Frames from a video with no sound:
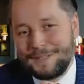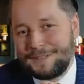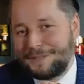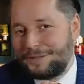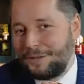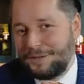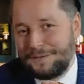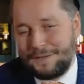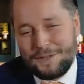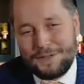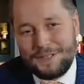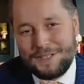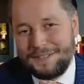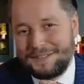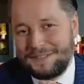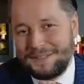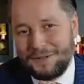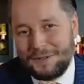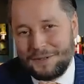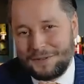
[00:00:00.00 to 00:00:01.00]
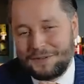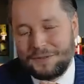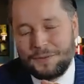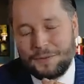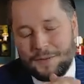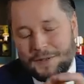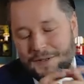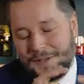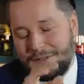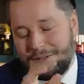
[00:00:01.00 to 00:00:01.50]
it's not very easy also
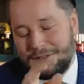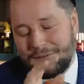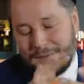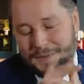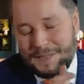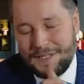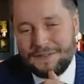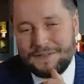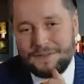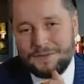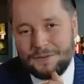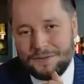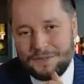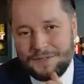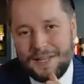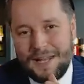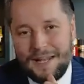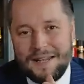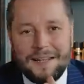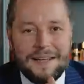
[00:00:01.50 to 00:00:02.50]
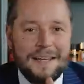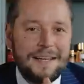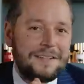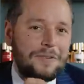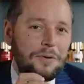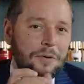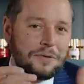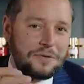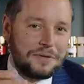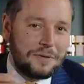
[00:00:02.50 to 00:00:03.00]
with this piece to sell.
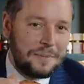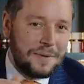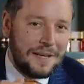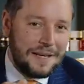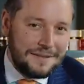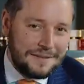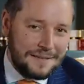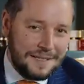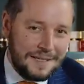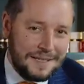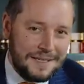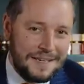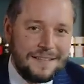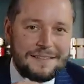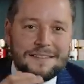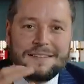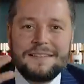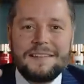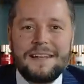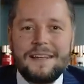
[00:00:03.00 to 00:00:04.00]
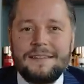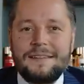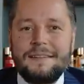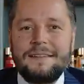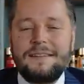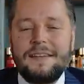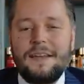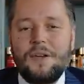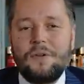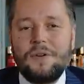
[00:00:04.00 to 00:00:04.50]
It looks amazing. Is it
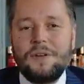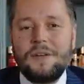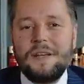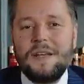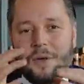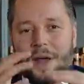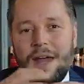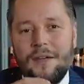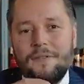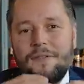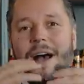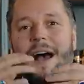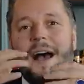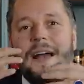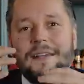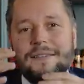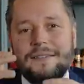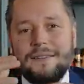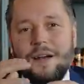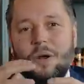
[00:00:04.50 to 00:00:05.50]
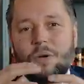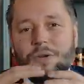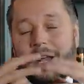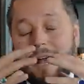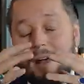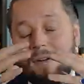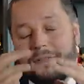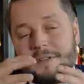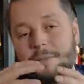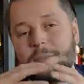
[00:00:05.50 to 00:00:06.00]
necessary to have an iced out,
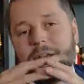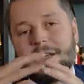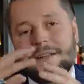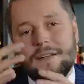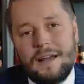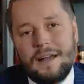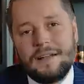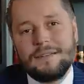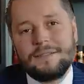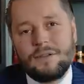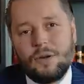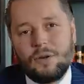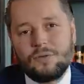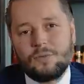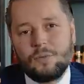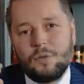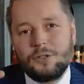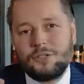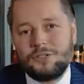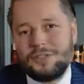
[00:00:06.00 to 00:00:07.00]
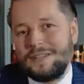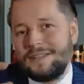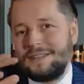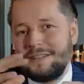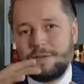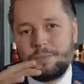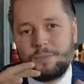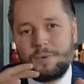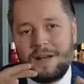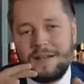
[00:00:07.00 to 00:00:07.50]
aftermarket iced out watch in
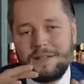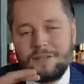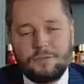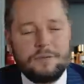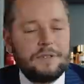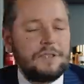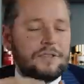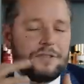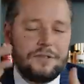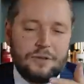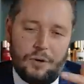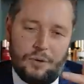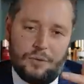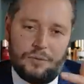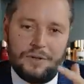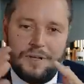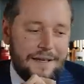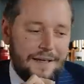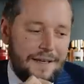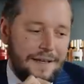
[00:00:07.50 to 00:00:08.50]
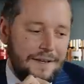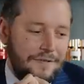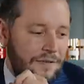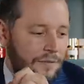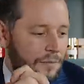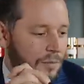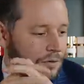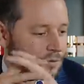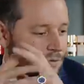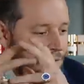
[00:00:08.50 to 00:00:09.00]
this price region? No. If
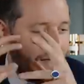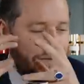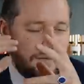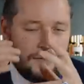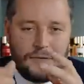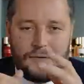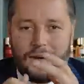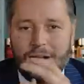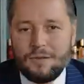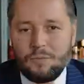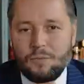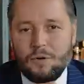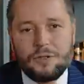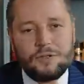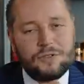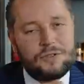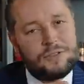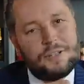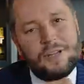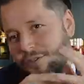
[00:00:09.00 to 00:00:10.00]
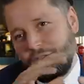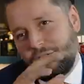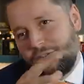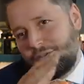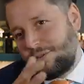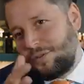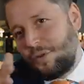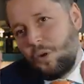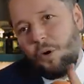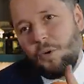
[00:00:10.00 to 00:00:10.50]
you want to have a fun watch,
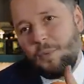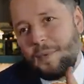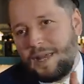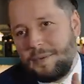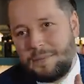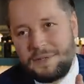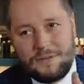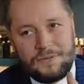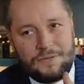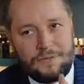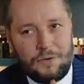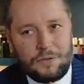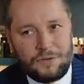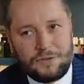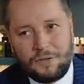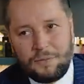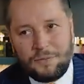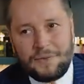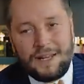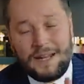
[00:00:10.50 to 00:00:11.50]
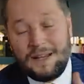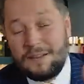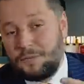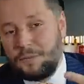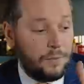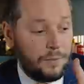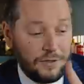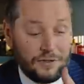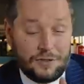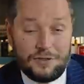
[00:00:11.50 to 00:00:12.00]
just go maybe for something else
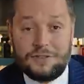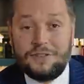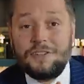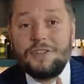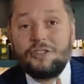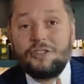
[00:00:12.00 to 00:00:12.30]
which is